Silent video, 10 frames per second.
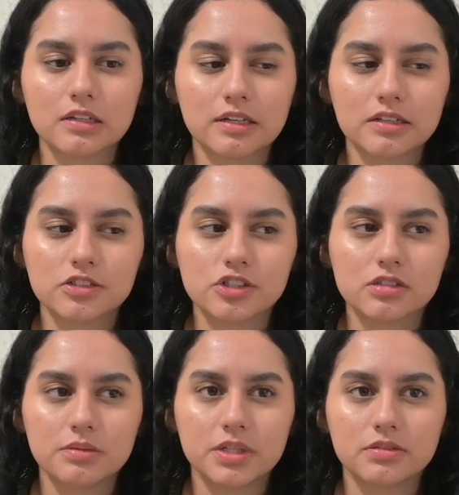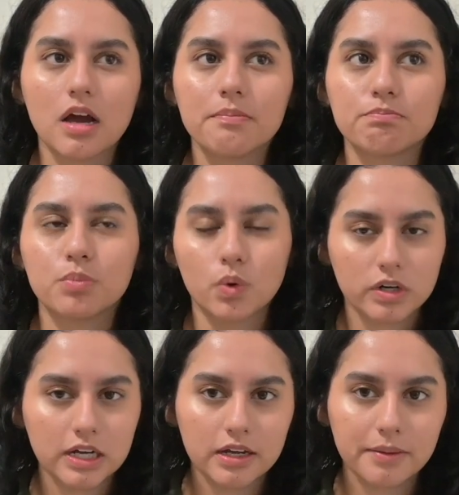like it's just gonna be not
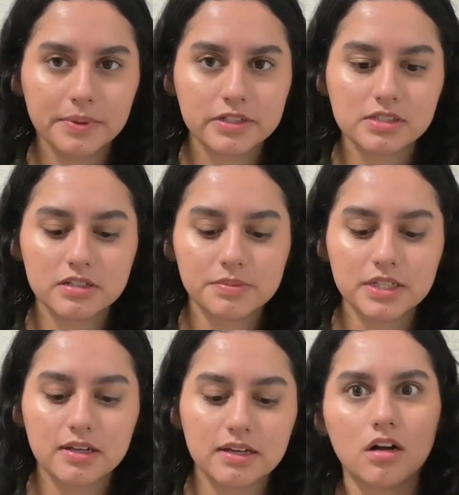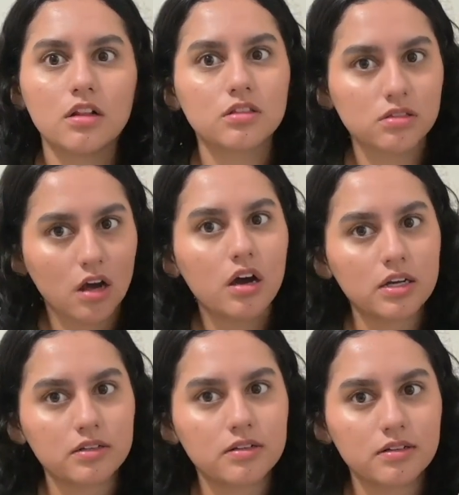boring, but it's gonna be like a
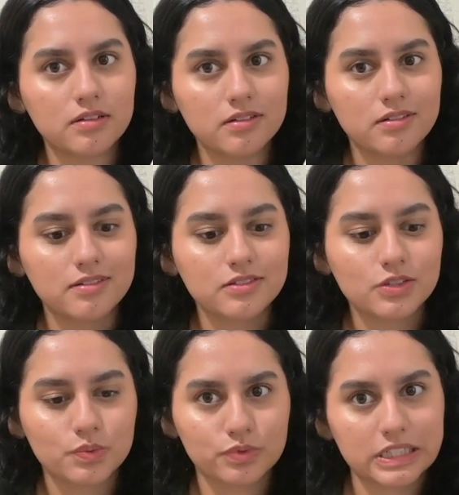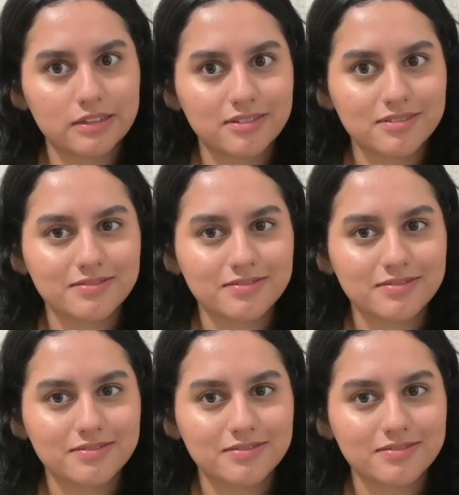lot to read.